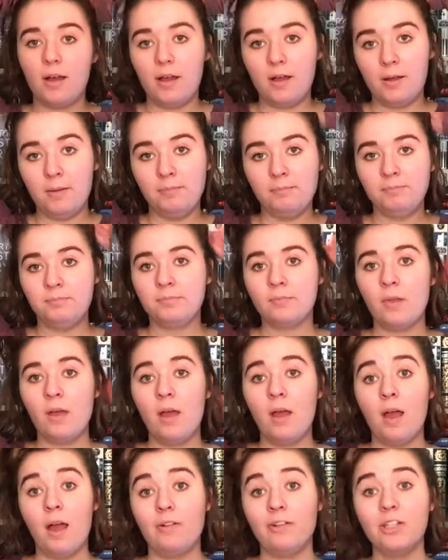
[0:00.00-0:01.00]
I
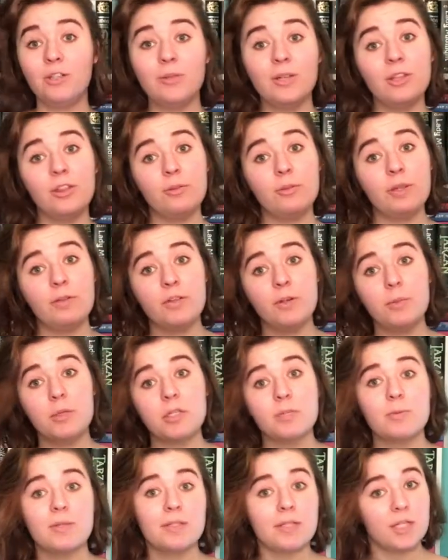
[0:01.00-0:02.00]
only read 3 of her
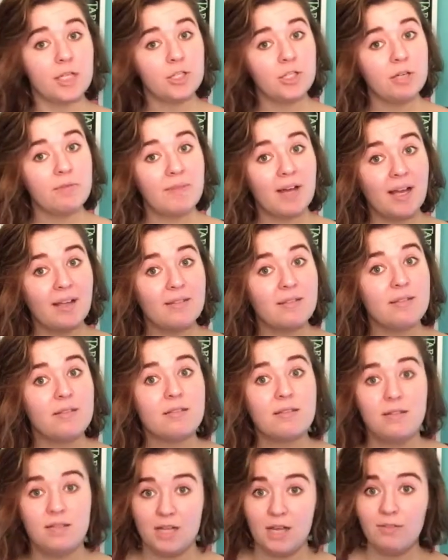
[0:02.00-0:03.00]
books, but Sarah J. Maas
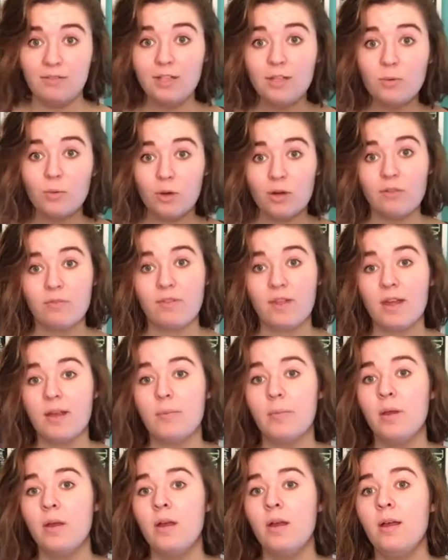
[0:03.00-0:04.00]
is definitely one of
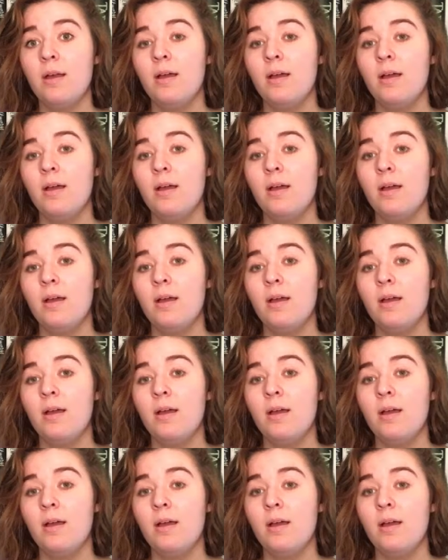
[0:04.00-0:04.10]
them.